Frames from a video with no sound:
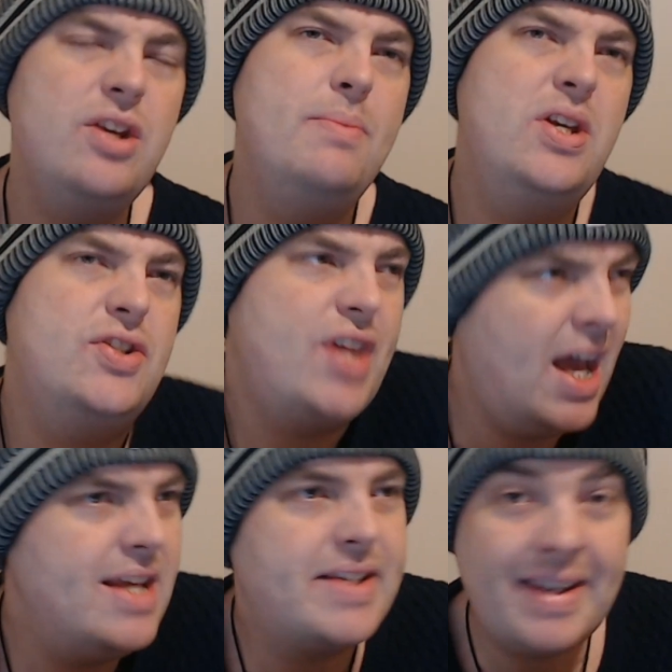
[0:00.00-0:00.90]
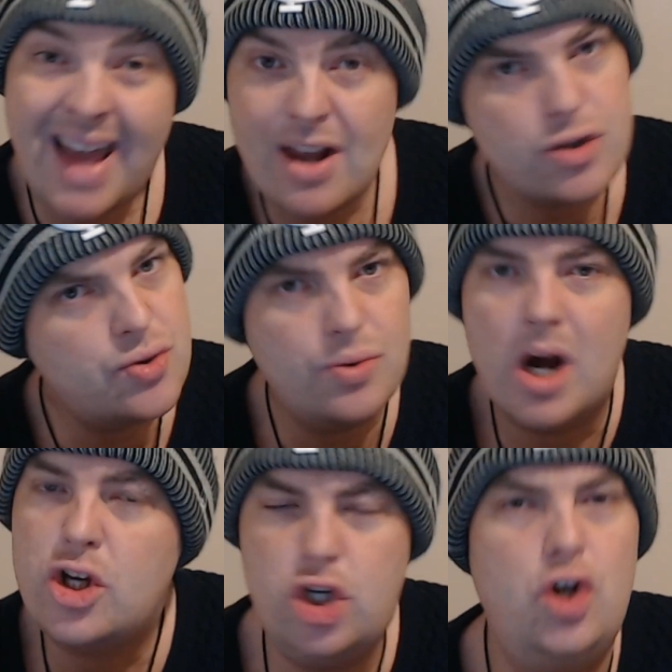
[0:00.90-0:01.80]
because that is a natural
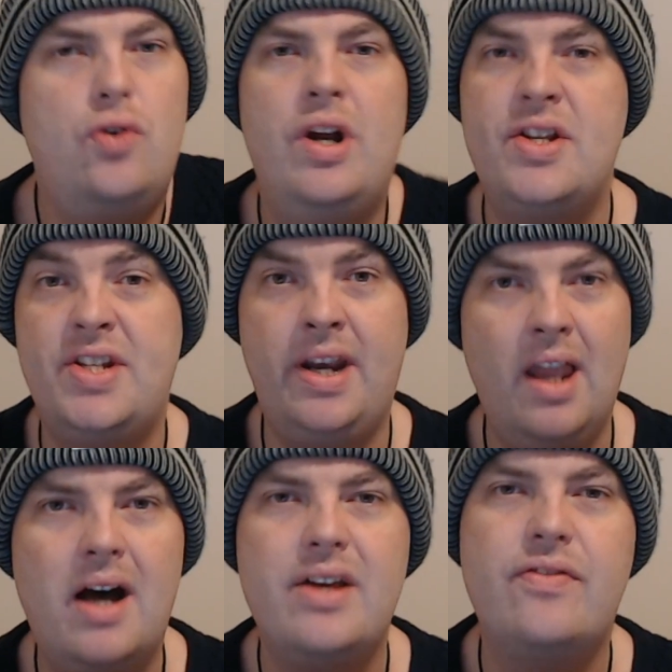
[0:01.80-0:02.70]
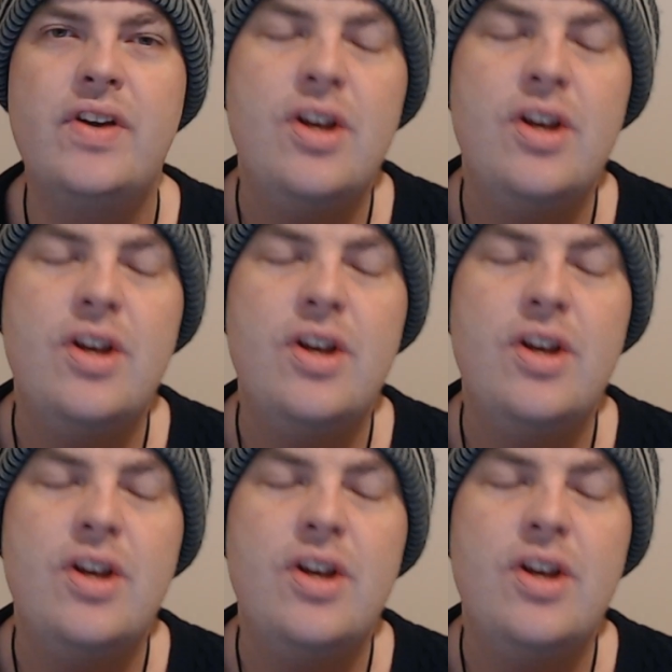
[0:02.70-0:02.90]
occurrence in life.